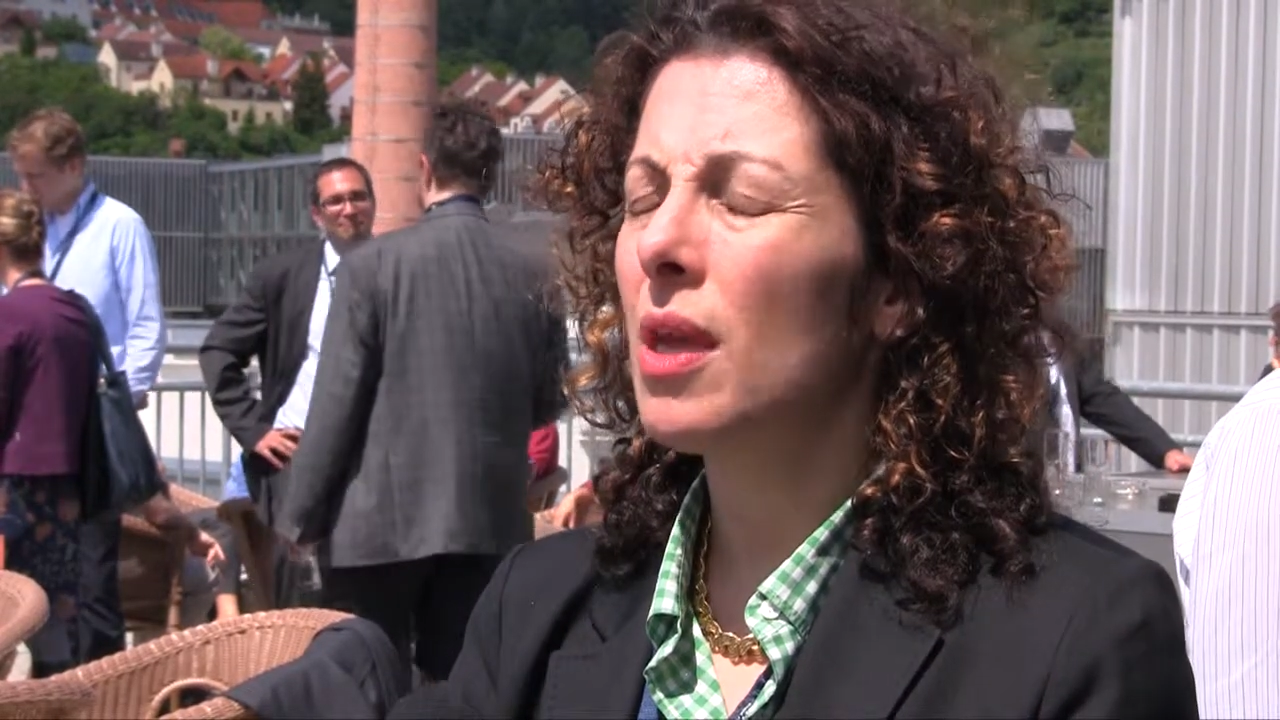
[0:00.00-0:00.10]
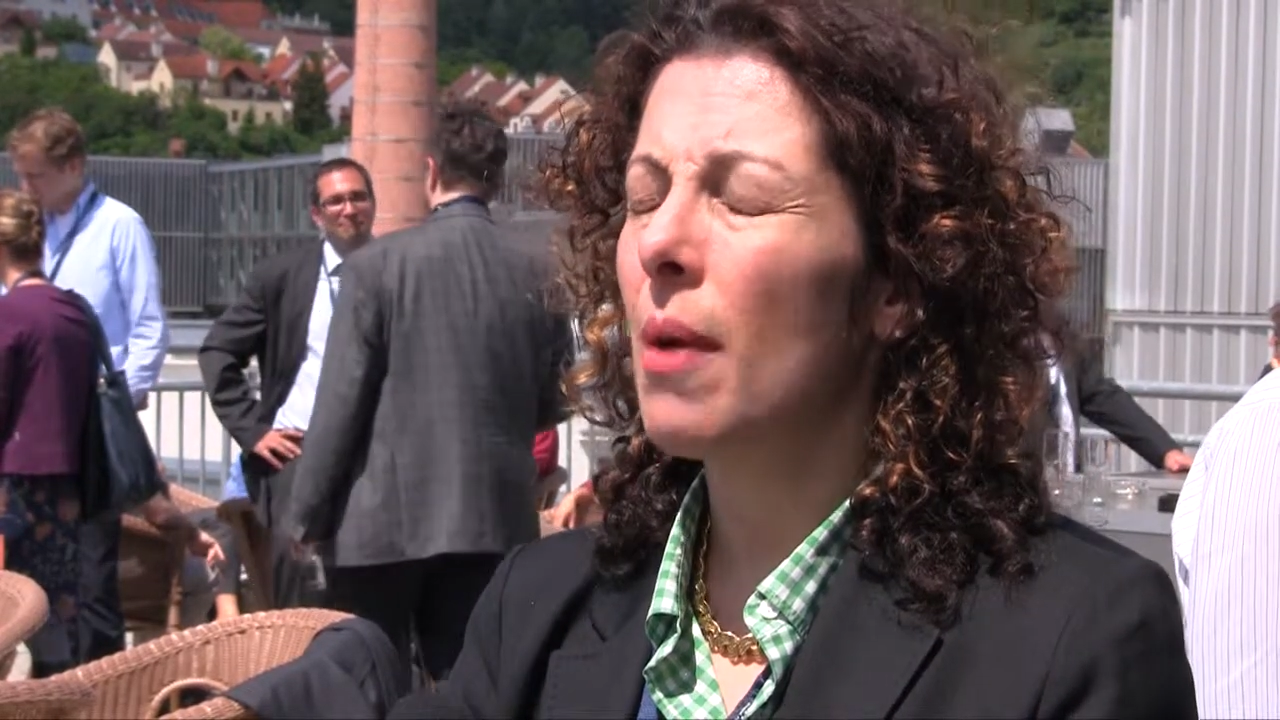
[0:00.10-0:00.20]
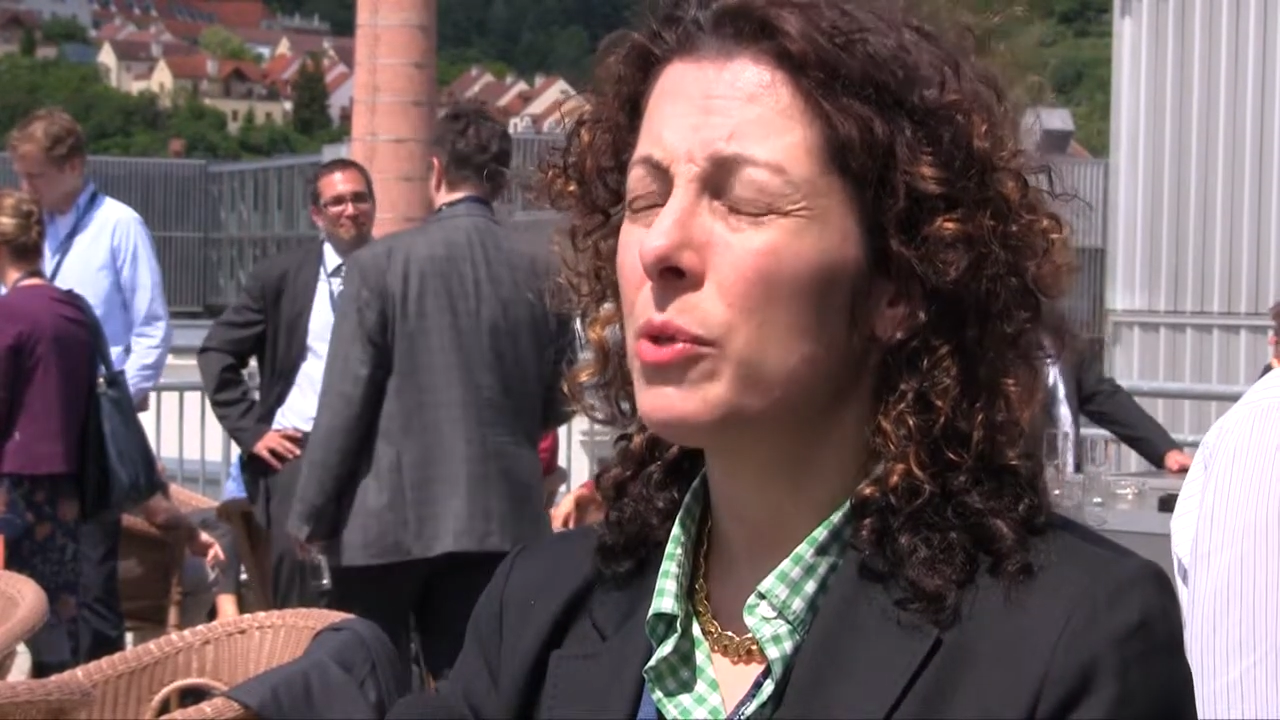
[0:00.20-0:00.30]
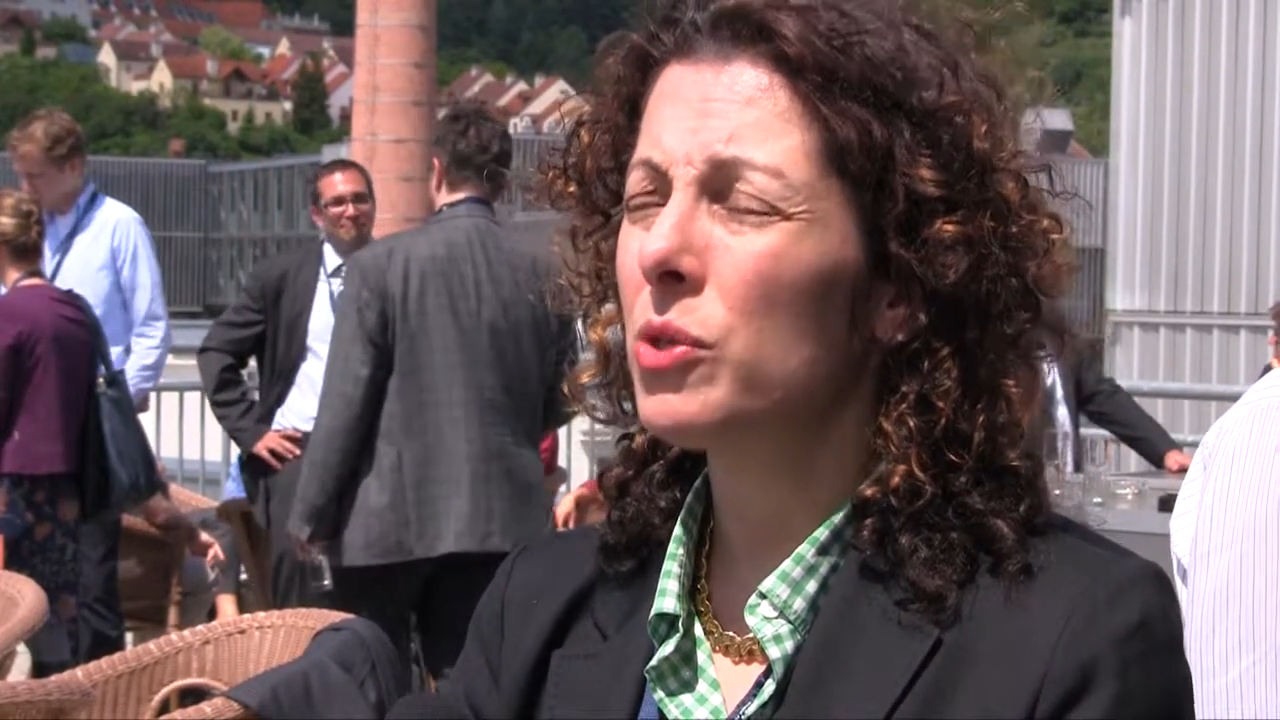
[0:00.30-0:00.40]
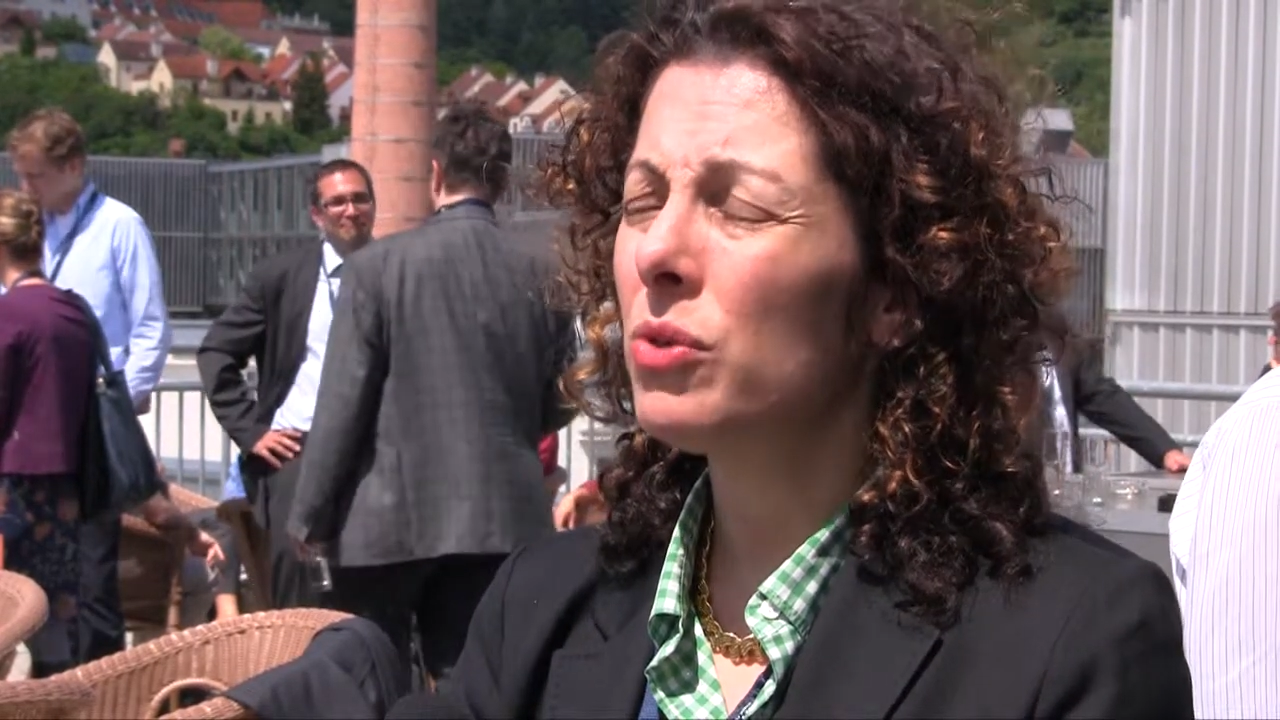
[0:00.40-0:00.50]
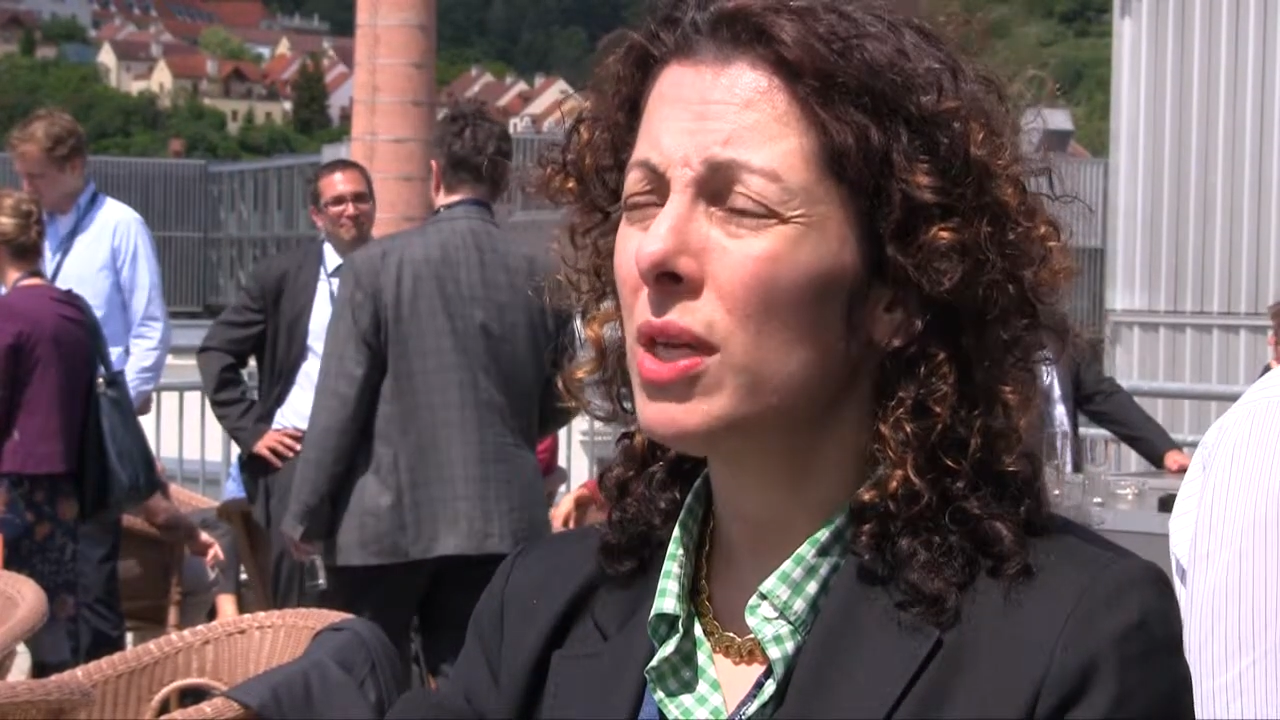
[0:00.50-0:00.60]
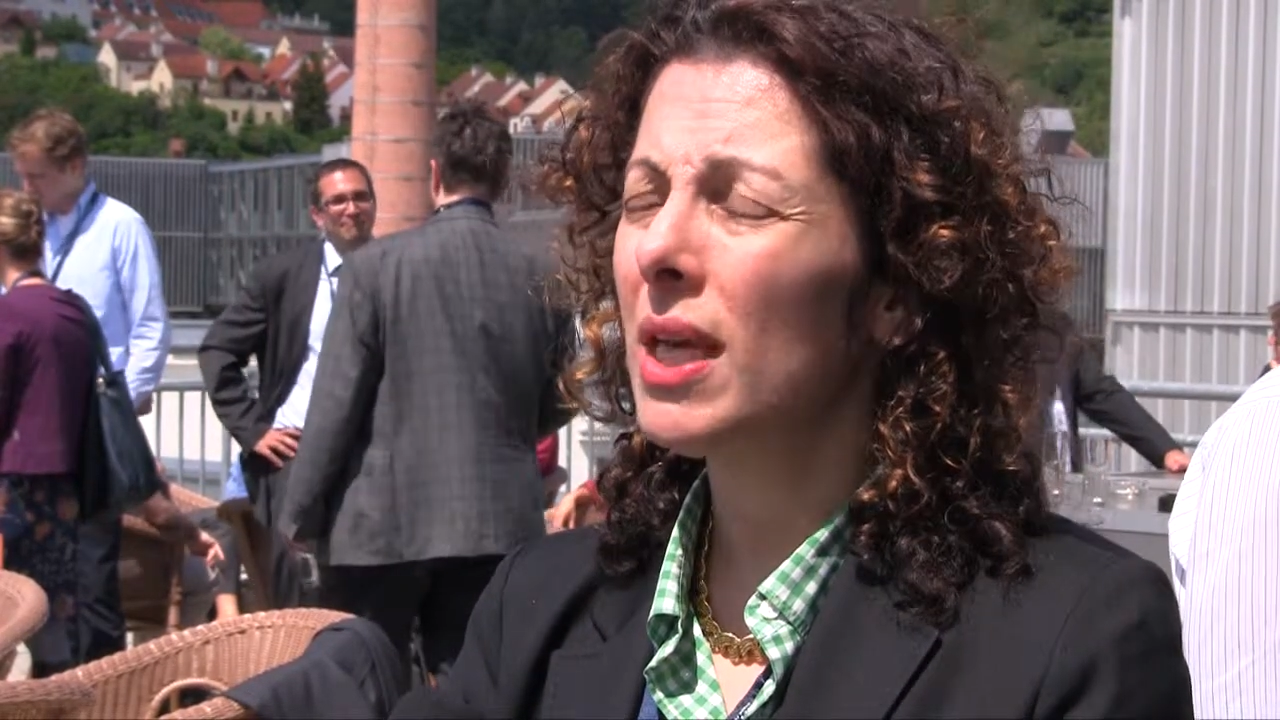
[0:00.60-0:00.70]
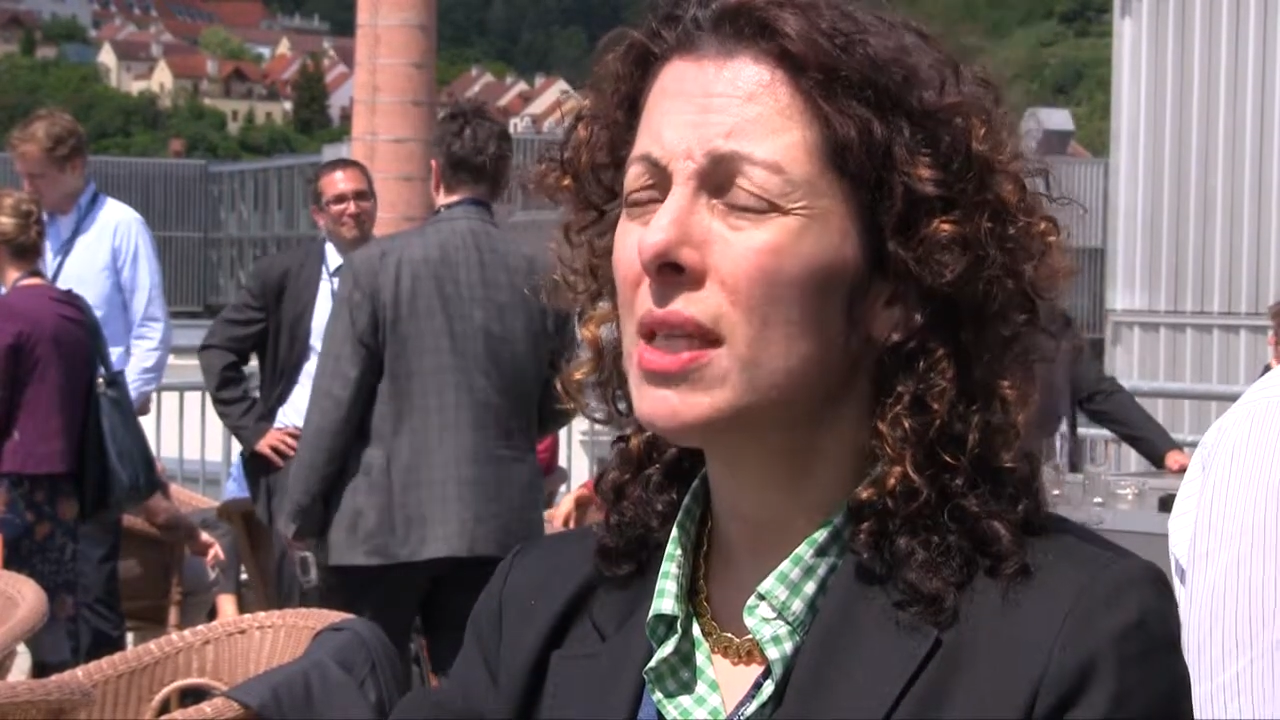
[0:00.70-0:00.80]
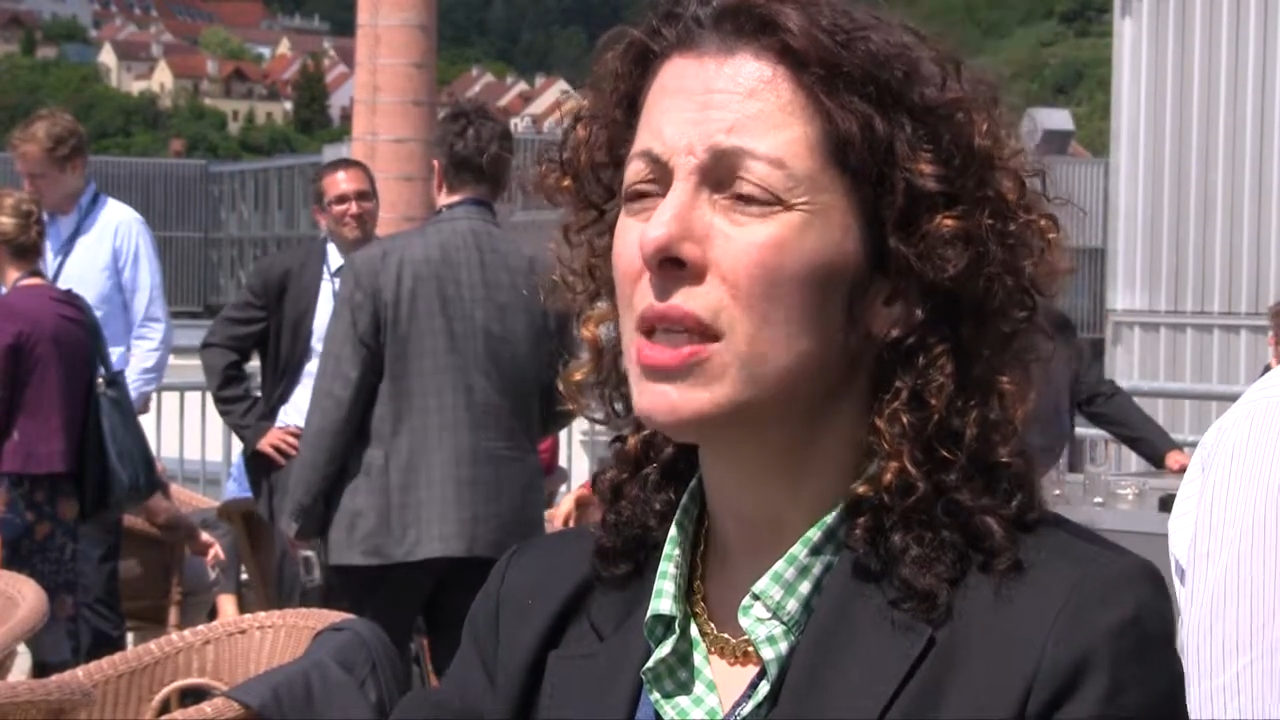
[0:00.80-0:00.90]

the opportunity,